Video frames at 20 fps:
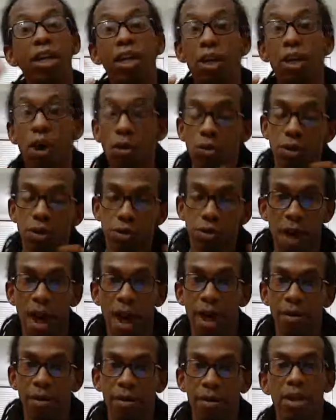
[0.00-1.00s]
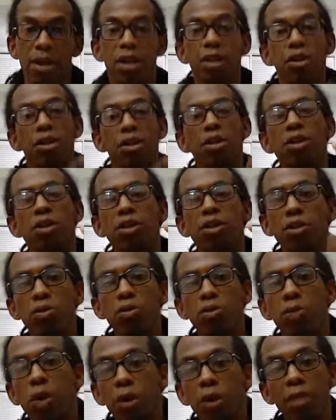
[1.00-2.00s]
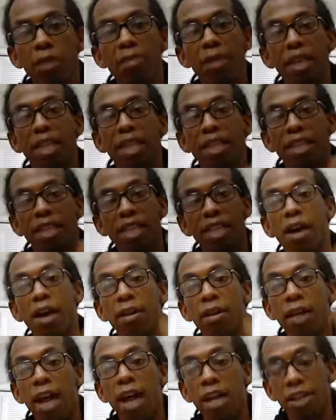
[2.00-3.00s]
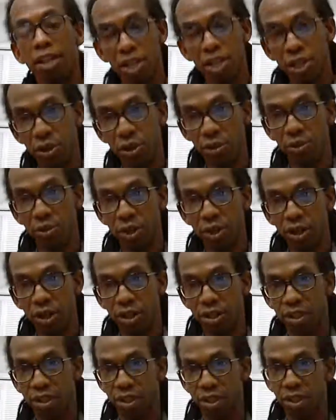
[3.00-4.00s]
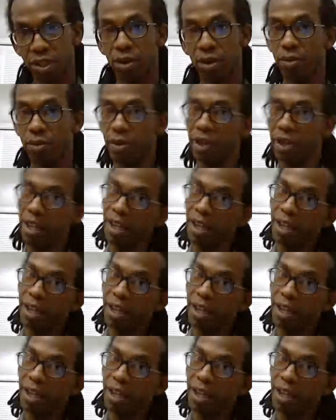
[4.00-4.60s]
a ghostwriter. You want to make it sound like you. So